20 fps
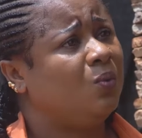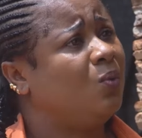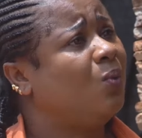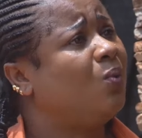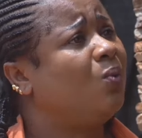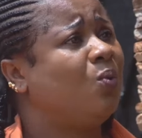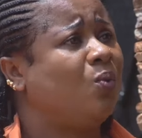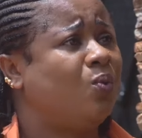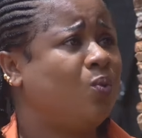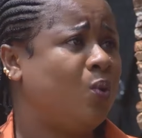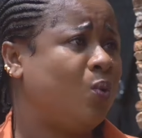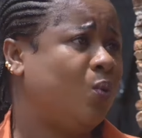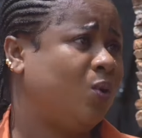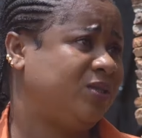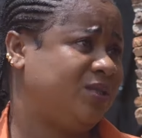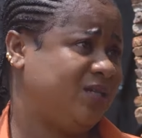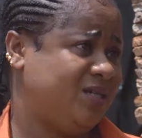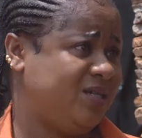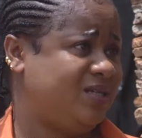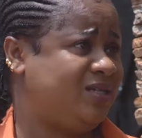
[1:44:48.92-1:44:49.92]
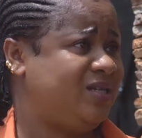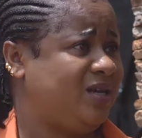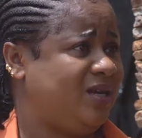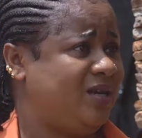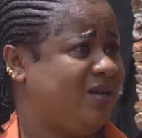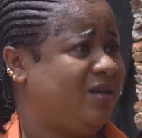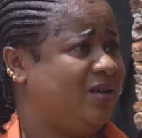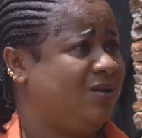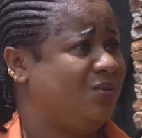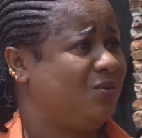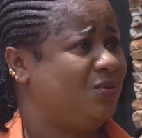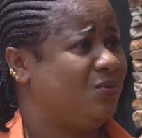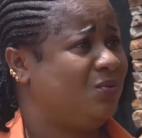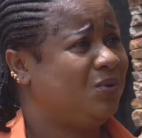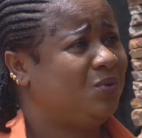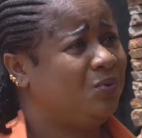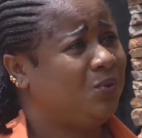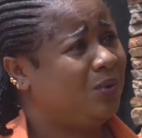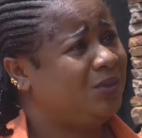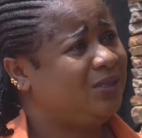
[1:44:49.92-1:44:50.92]
What did he say?
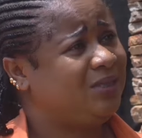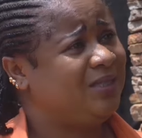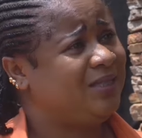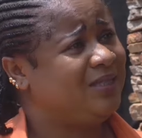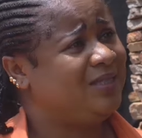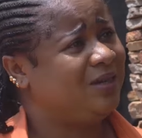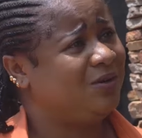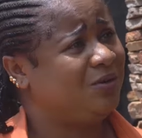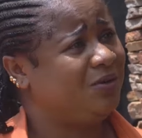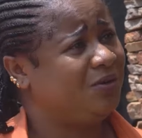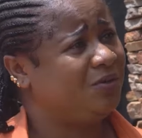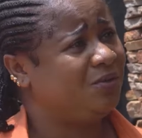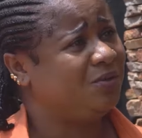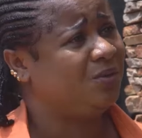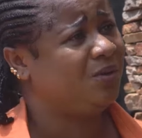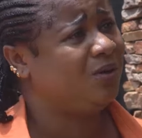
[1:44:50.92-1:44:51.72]
What did he tell you?